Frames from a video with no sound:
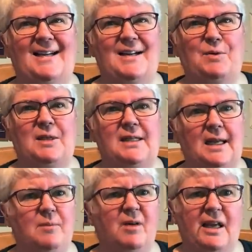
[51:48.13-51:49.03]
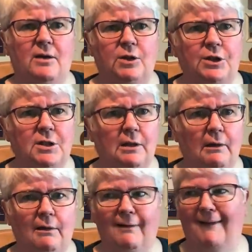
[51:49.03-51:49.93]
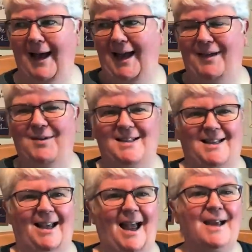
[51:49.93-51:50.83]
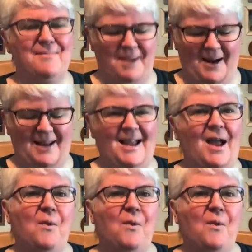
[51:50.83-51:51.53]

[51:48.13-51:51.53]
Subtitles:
was knitting brioche. It's like I can barely,